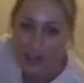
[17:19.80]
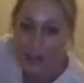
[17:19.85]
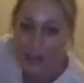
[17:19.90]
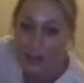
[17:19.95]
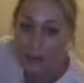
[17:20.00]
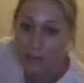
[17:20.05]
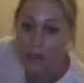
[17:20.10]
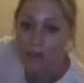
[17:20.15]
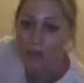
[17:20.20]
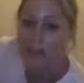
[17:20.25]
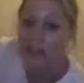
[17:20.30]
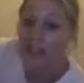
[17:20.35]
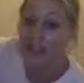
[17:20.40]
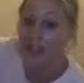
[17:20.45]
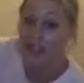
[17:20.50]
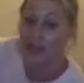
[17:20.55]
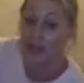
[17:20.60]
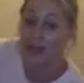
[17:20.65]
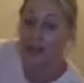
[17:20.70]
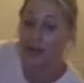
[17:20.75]
Notice how I'm
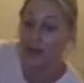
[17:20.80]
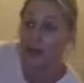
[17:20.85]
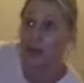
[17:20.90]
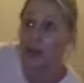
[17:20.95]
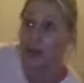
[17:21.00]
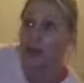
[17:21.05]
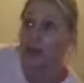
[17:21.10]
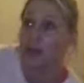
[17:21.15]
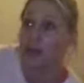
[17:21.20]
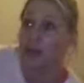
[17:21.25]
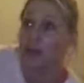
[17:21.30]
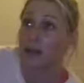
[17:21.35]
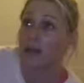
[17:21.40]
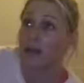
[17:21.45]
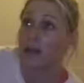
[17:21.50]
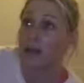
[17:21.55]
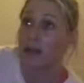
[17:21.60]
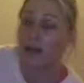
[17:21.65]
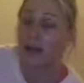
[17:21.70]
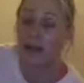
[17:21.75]
not racing you anymore
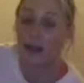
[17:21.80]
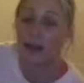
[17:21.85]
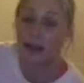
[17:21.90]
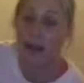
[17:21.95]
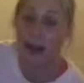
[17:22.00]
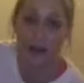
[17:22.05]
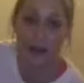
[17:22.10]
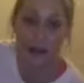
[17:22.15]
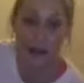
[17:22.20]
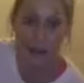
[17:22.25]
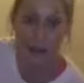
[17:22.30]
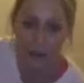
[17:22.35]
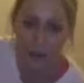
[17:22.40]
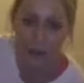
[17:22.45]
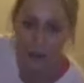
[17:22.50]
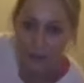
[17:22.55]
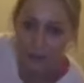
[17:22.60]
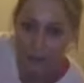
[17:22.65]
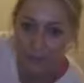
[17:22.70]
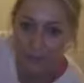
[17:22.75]
because I'm actually out of
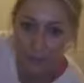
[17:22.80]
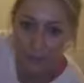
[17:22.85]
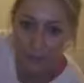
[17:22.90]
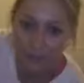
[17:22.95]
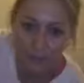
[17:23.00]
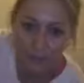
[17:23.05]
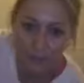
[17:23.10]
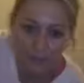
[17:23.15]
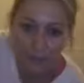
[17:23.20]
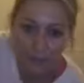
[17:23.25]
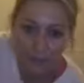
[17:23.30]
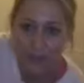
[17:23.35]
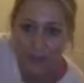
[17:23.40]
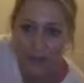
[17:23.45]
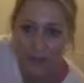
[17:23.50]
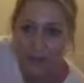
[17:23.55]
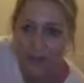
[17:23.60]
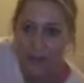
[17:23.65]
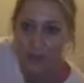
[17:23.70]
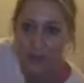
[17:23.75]
breath, so
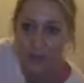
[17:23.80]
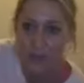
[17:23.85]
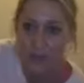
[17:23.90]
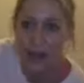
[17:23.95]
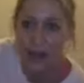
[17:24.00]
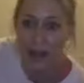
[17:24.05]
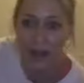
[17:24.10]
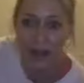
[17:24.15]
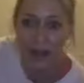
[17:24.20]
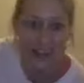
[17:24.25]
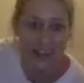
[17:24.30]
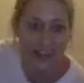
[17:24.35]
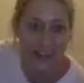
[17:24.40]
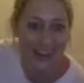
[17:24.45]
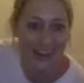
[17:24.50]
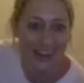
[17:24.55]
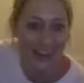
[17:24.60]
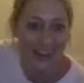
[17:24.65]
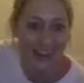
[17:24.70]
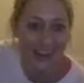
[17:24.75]
that's
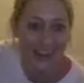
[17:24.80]
why.